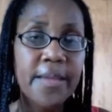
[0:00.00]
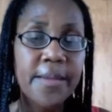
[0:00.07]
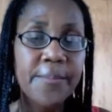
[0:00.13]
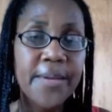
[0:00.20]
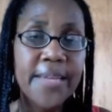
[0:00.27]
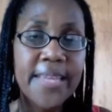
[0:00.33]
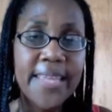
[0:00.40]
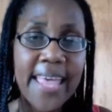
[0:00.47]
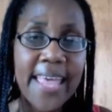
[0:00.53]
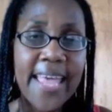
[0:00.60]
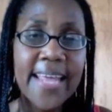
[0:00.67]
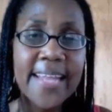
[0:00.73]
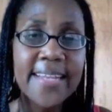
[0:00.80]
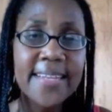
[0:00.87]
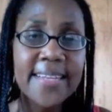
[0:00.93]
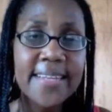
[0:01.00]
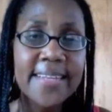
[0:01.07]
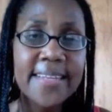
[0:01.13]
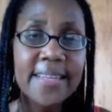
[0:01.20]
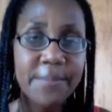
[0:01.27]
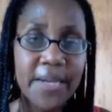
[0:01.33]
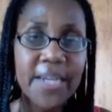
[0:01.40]
But can
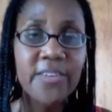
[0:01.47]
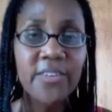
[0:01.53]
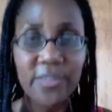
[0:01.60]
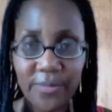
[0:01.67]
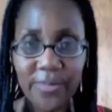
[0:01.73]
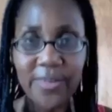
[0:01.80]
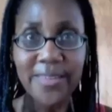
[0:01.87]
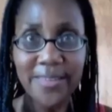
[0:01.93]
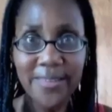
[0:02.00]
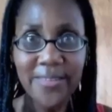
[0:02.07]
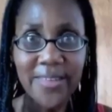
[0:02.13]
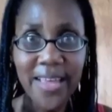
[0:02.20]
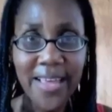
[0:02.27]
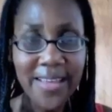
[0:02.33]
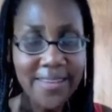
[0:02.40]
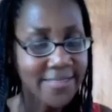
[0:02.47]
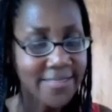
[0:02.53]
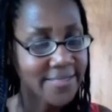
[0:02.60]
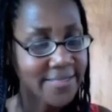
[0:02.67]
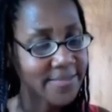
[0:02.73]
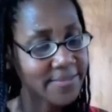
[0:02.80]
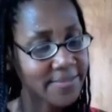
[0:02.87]
the patient really do that?
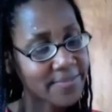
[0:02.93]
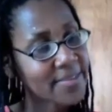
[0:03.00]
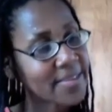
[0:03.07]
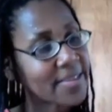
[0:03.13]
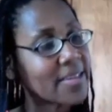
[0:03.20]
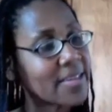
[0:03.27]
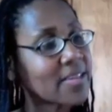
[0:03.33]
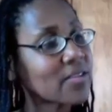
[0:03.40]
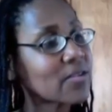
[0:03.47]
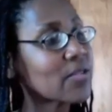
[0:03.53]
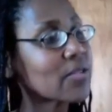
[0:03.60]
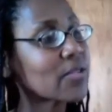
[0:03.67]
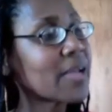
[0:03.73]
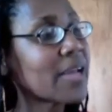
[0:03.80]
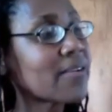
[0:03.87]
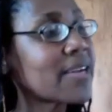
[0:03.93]
Truth of the matter